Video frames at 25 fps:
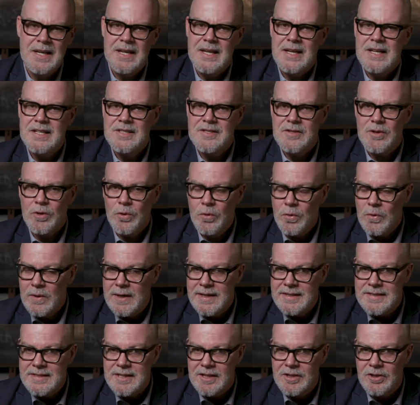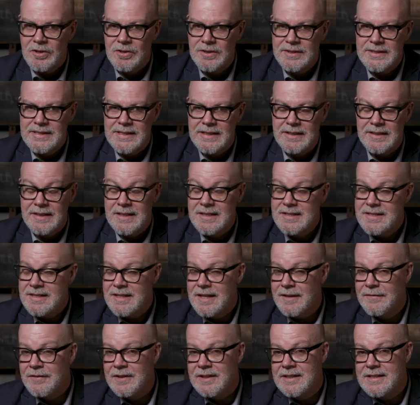It's always the content, it's
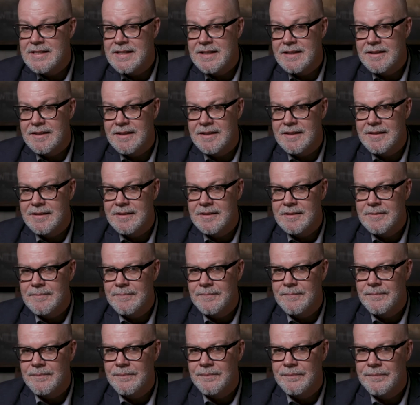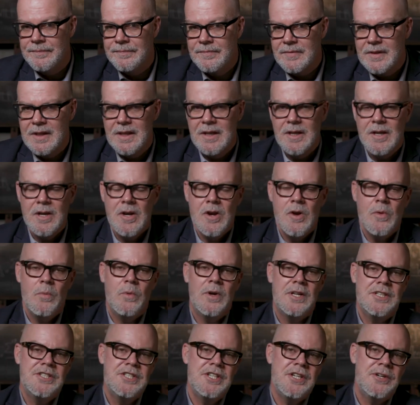never the technique.
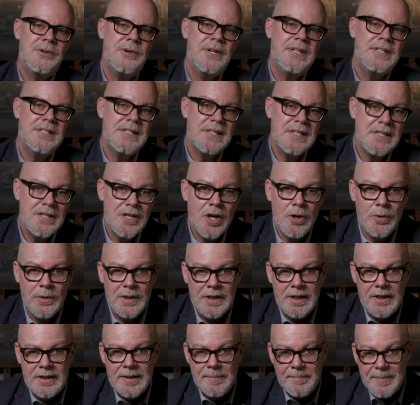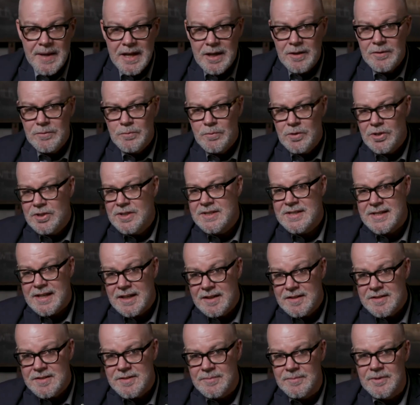What Jerry did know a lot about were his
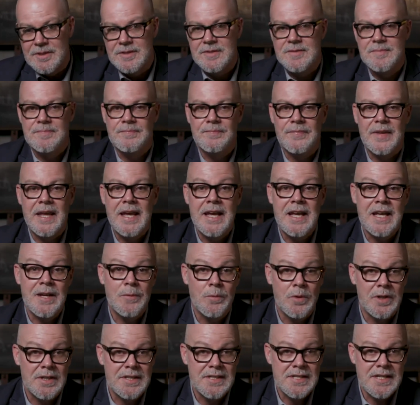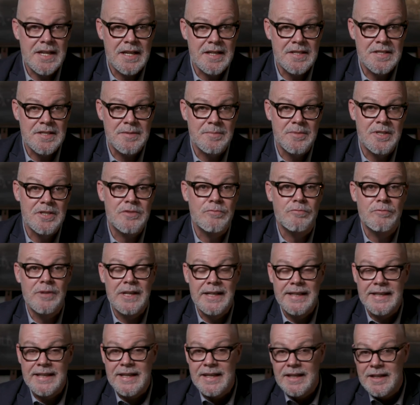customers and what his customers
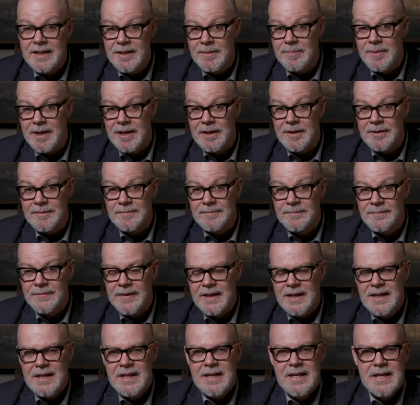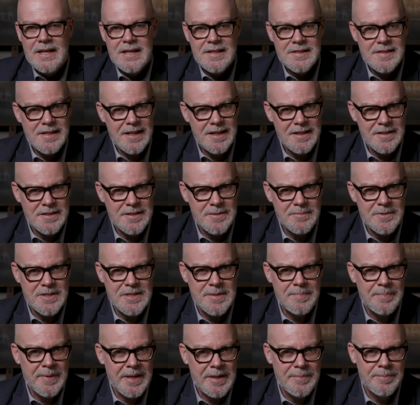really cared about. His customers are
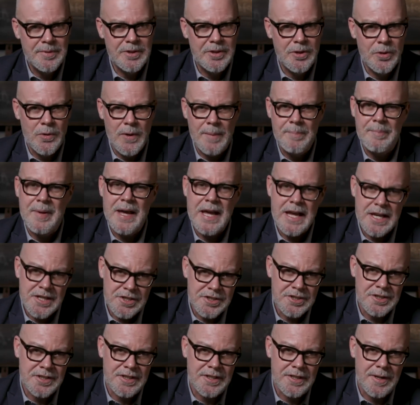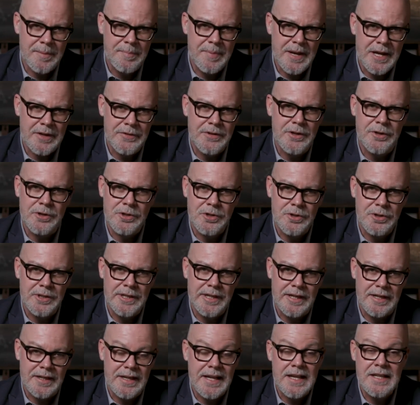people who are passionate about their
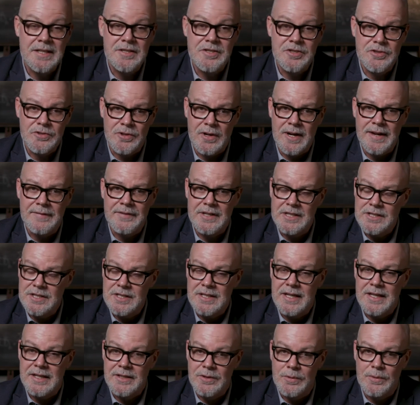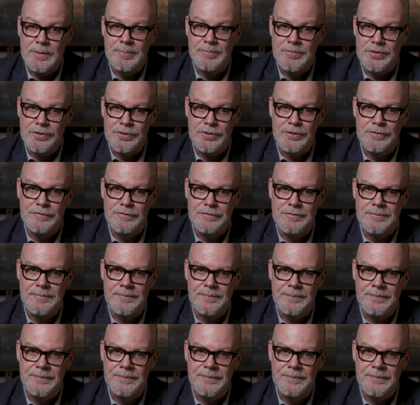cooking and strive each day to improve.